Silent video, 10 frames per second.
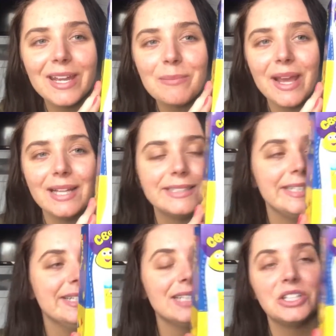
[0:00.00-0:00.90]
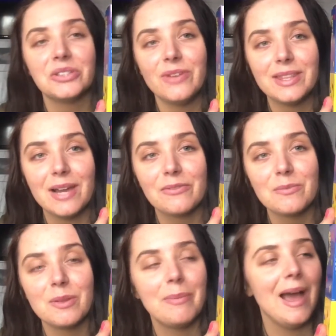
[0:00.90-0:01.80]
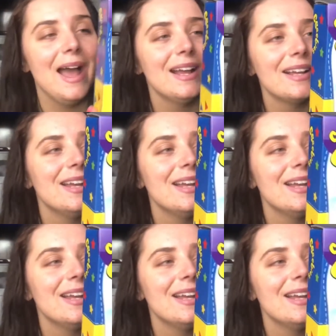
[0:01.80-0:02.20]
pieces. I just read that from the back.